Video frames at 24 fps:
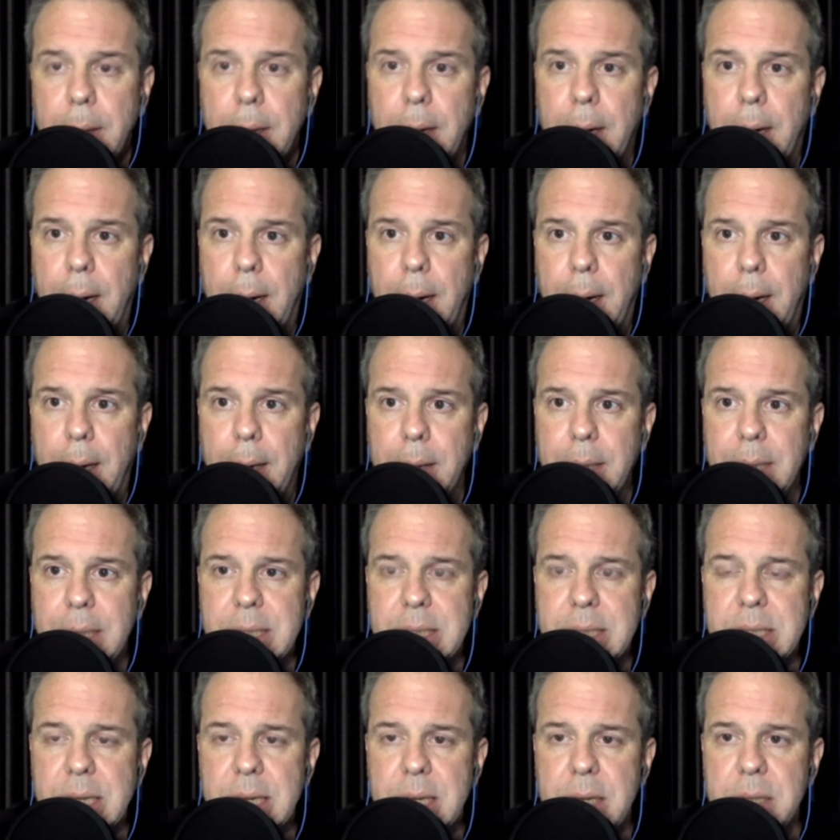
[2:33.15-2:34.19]

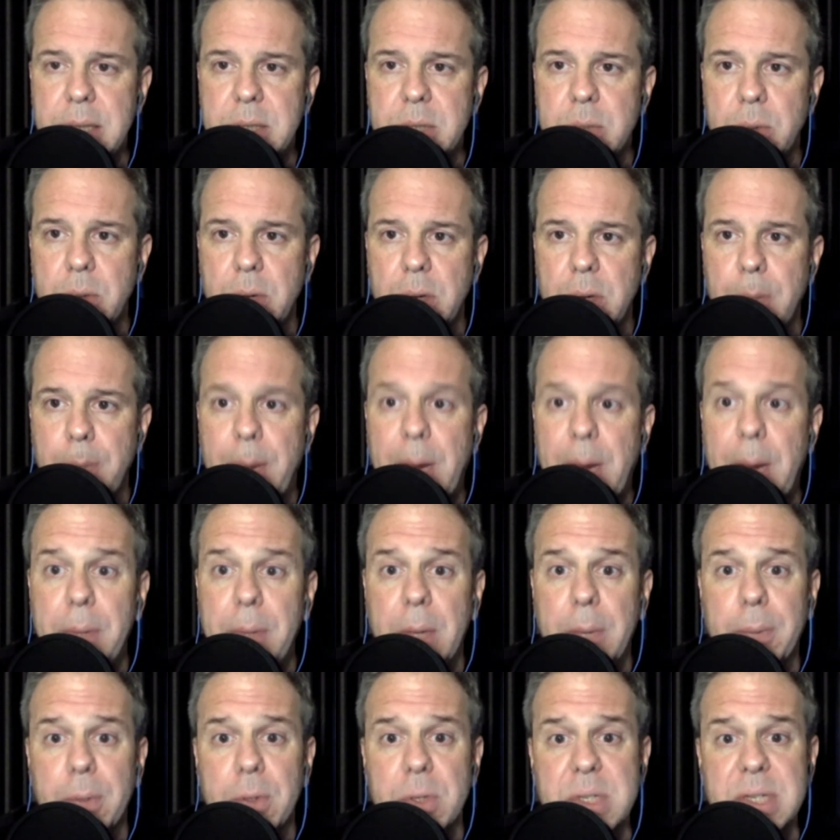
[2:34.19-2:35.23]
let's say, the sort of the
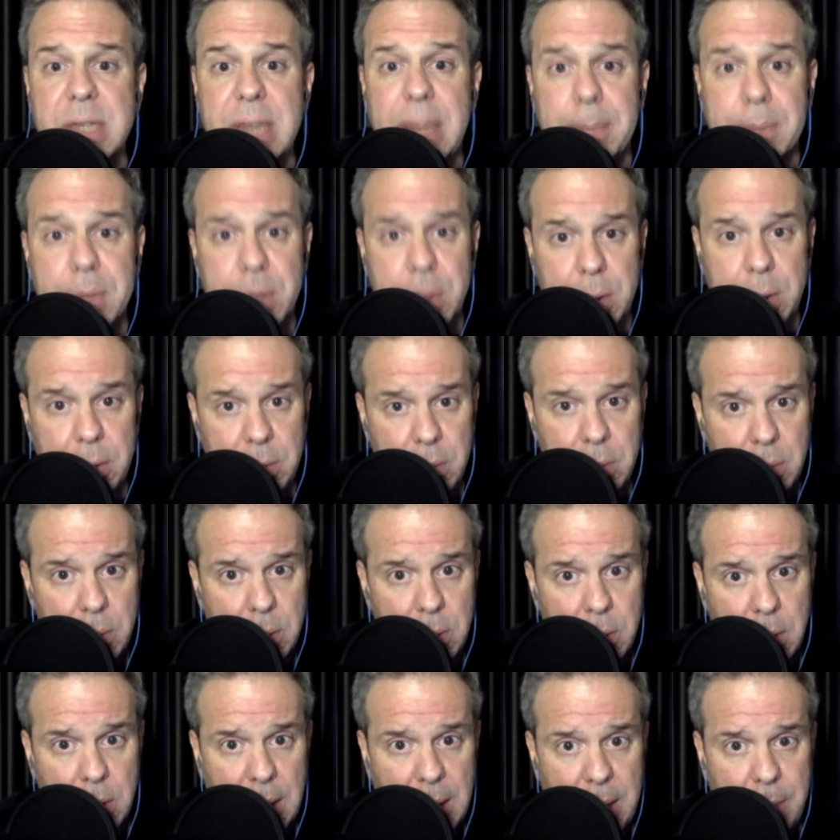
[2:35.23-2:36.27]
public perception.
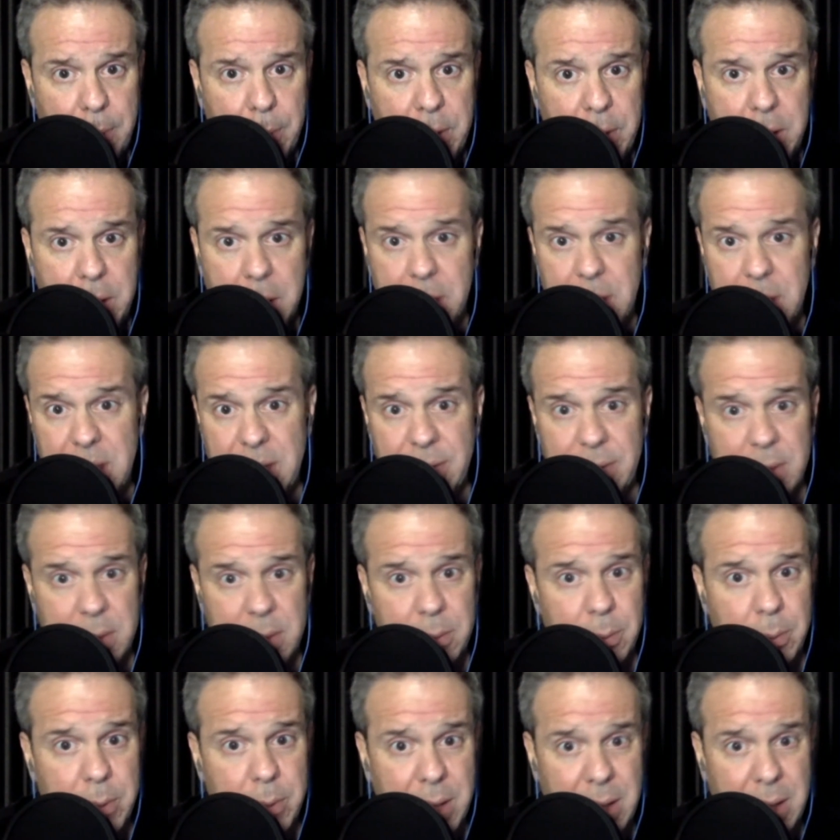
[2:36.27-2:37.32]
And we could
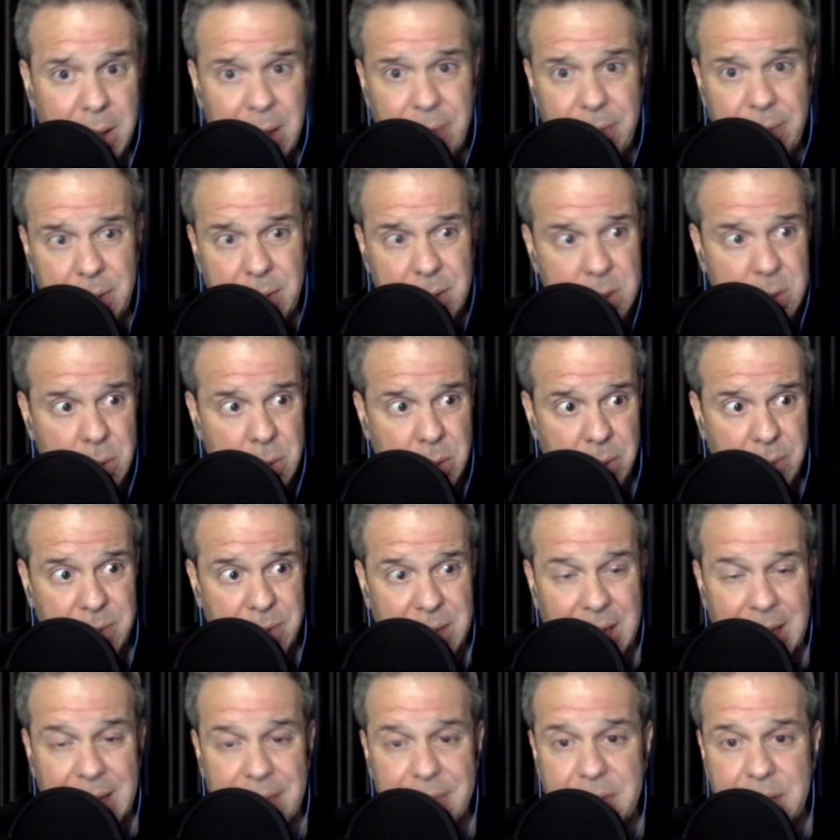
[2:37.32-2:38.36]
even sort of
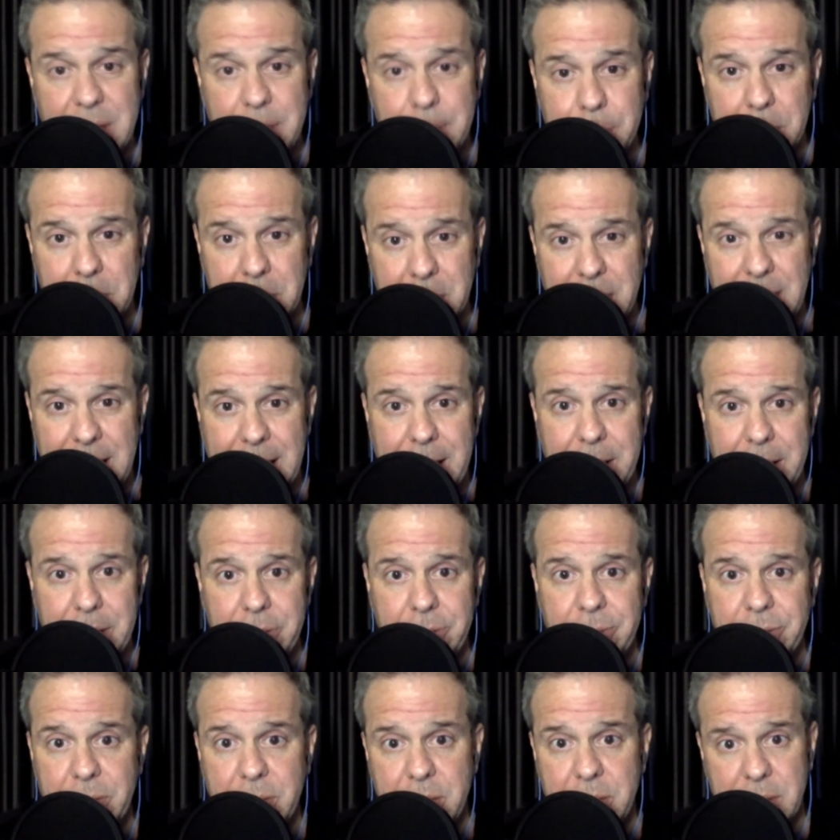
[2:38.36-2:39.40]
dive deeper into that
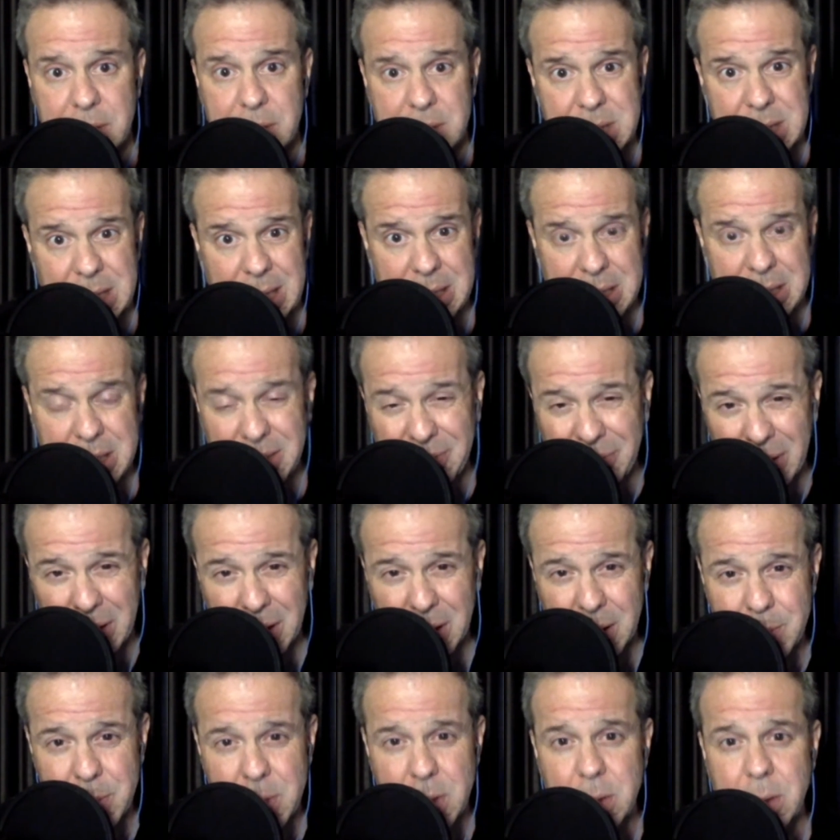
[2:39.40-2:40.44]
of the scientific
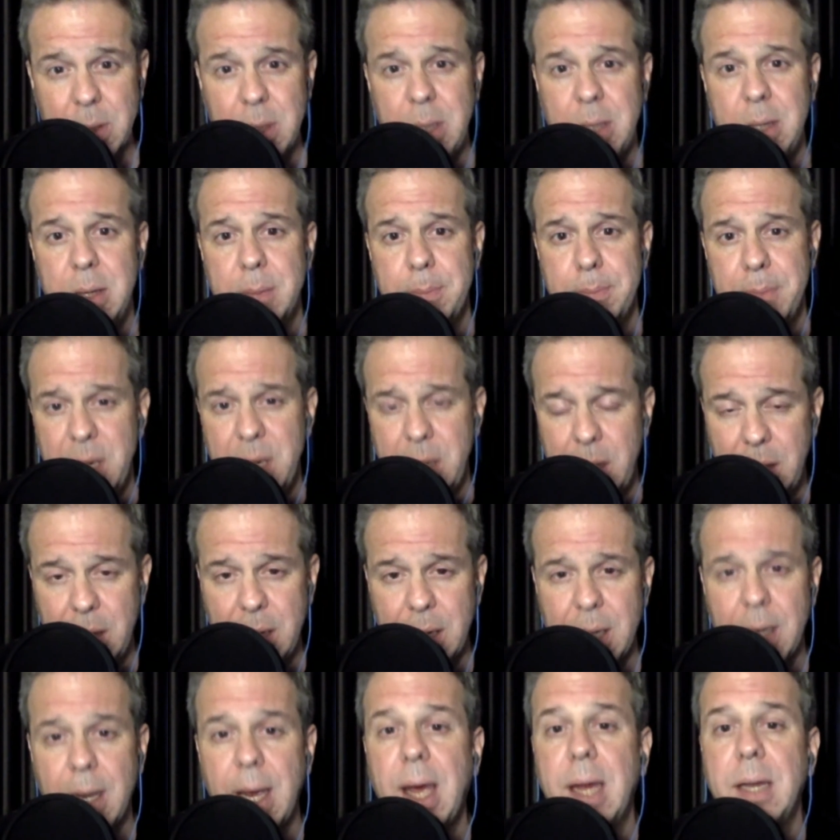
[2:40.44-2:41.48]
community, the
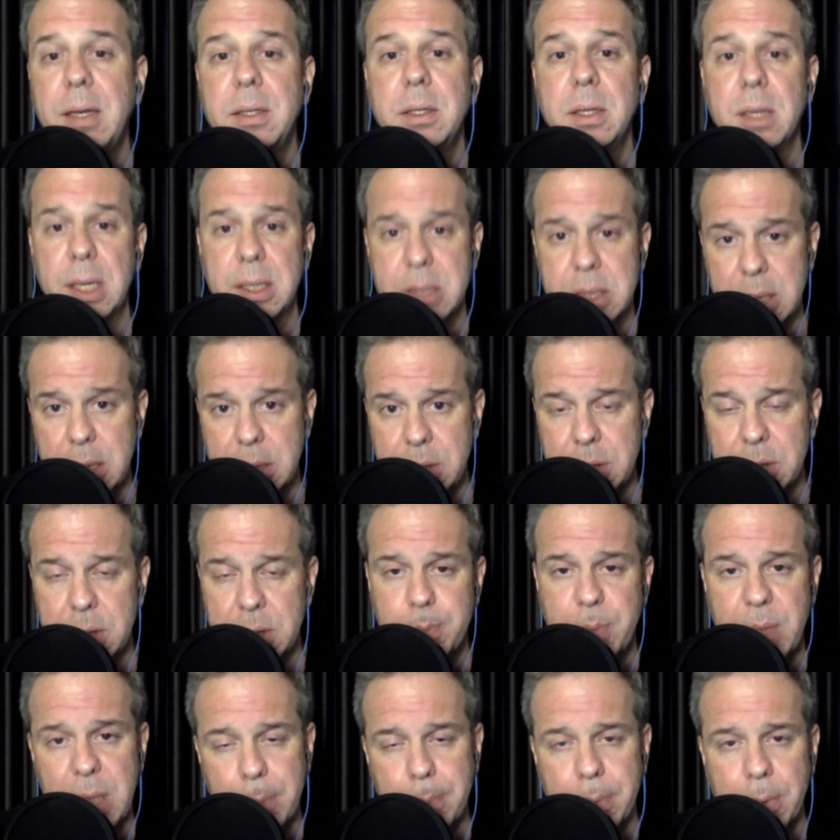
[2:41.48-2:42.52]
media, and let's say
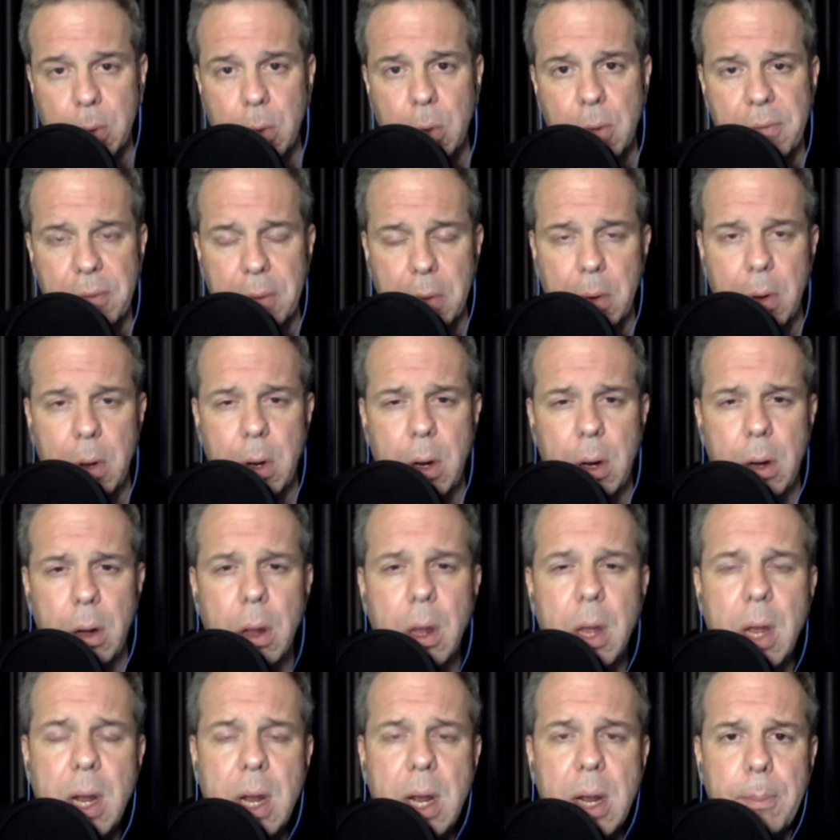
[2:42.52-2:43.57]
just people
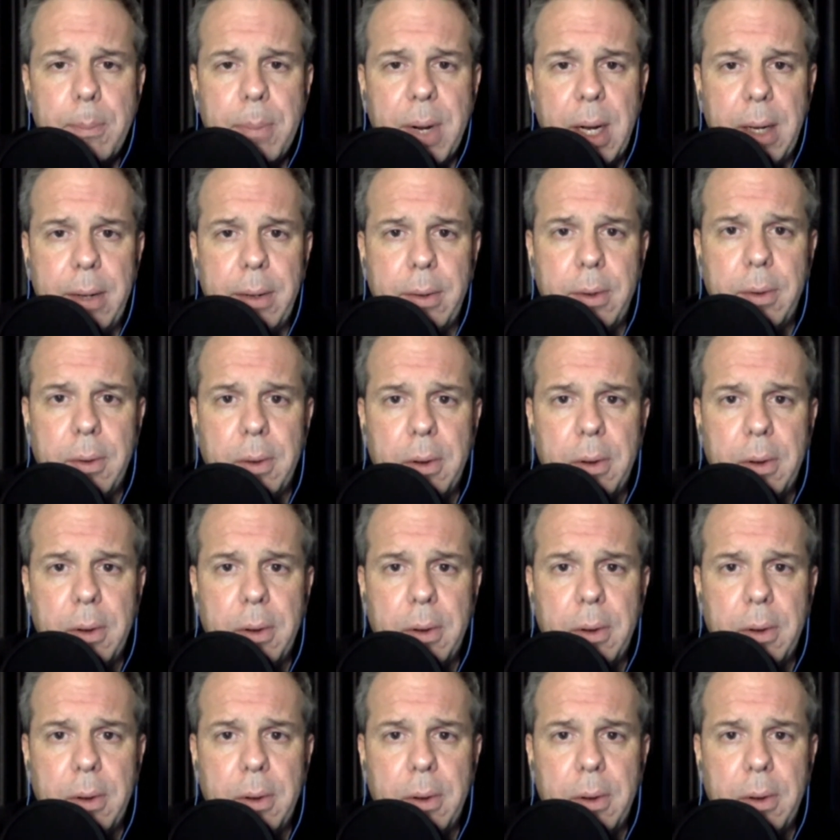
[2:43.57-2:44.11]
overall. But